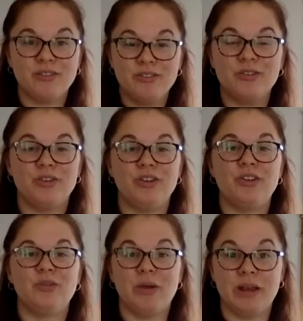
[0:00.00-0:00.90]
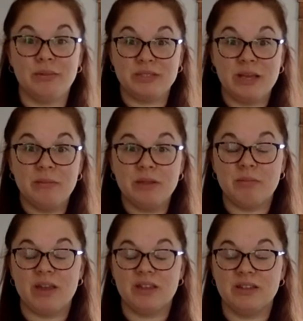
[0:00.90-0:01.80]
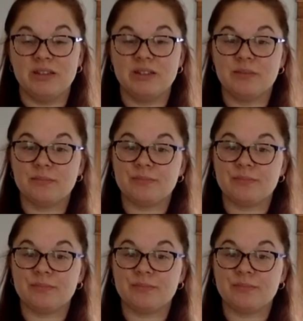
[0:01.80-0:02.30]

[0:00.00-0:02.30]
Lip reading: good random sampling methods.